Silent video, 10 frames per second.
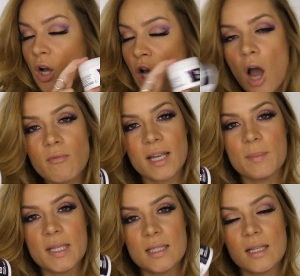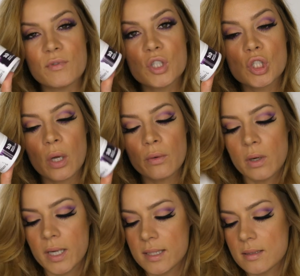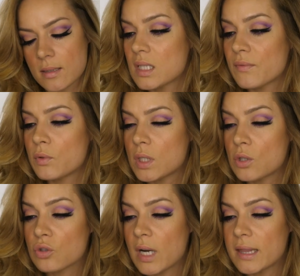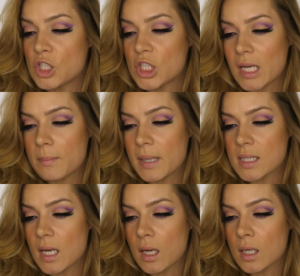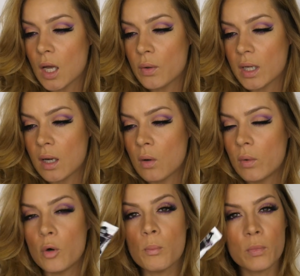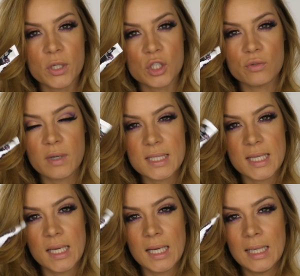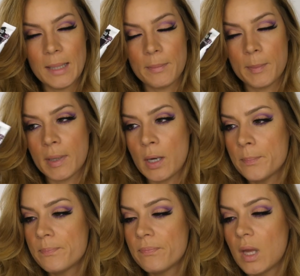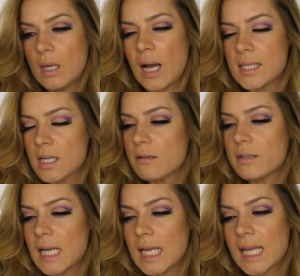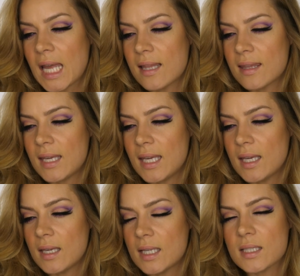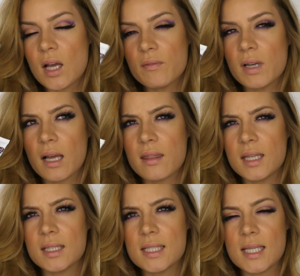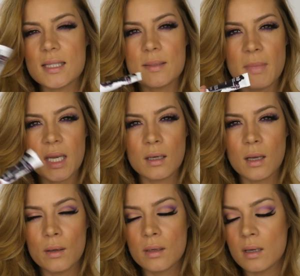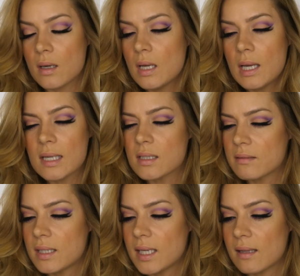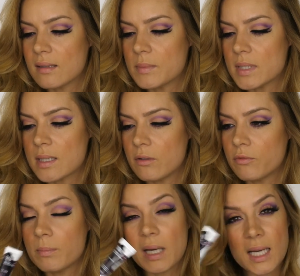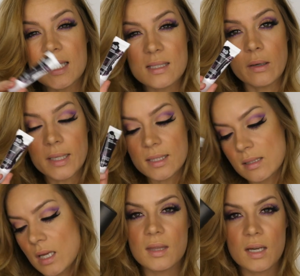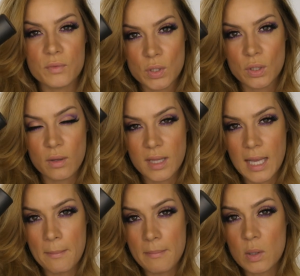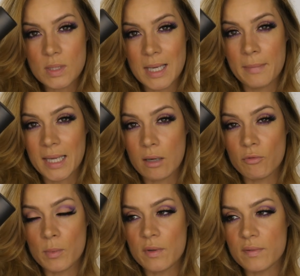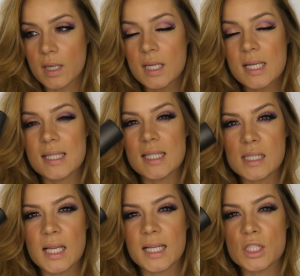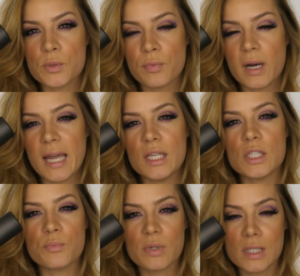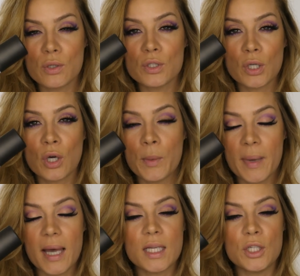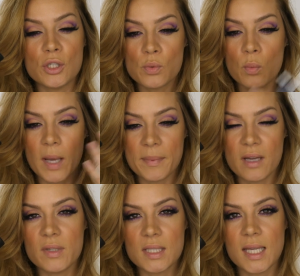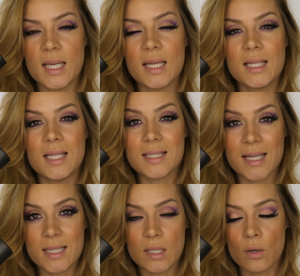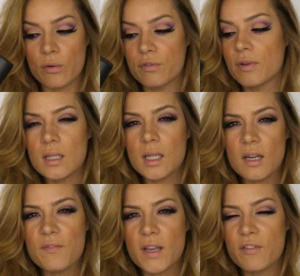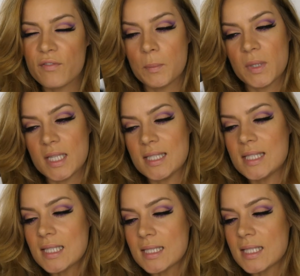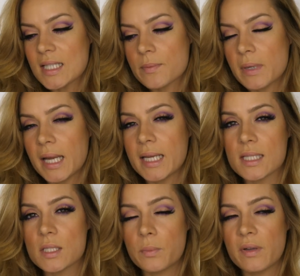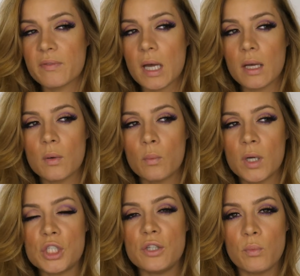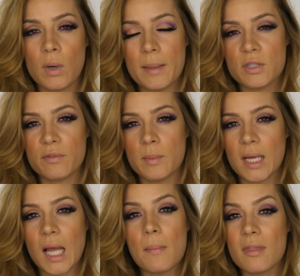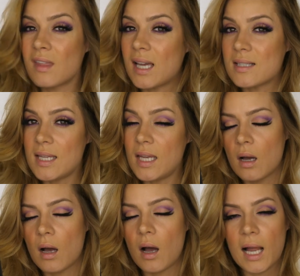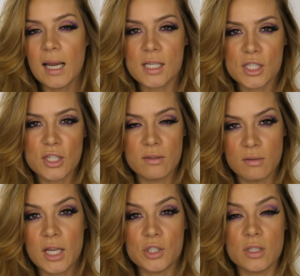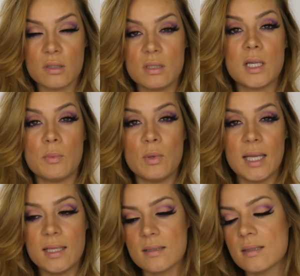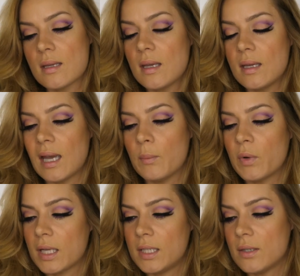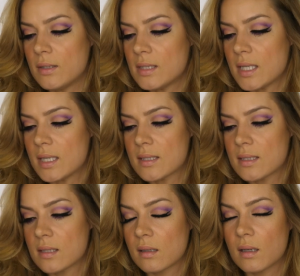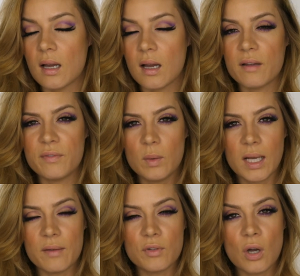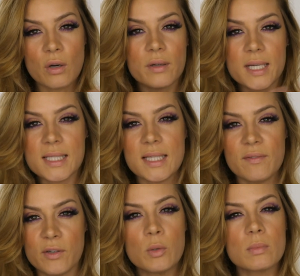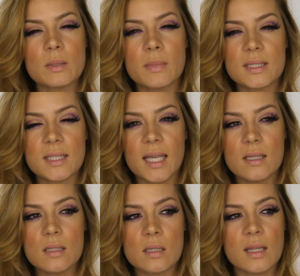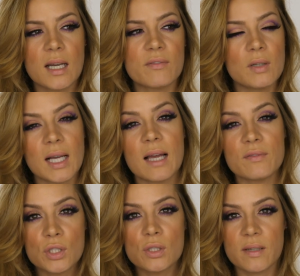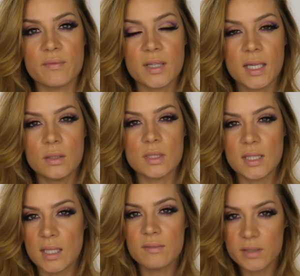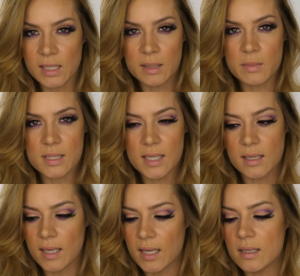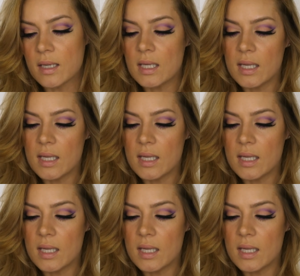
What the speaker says: Can't recommend it enough. So nice. So I've also tried the Shea Butter Coconut Oil Moisturizing Lip Balm. I don't really get the... It's kind of like, I think they said it's mint and coconut. I don't really get that myself, but it is nice. Then I've also got their Meltdown Makeup Remover. So this is like a spray. You spritz it onto your cotton pad and you just wipe it over your skin and then it takes it off. The only thing I find with this is it doesn't explain as to whether once you've wiped off your makeup, that's it. I like to do, as you know, the double cleanse. And when I use this, I feel like I've got a greasy film to my skin, so then I feel like I have to do something else, so then I have to clean my skin again.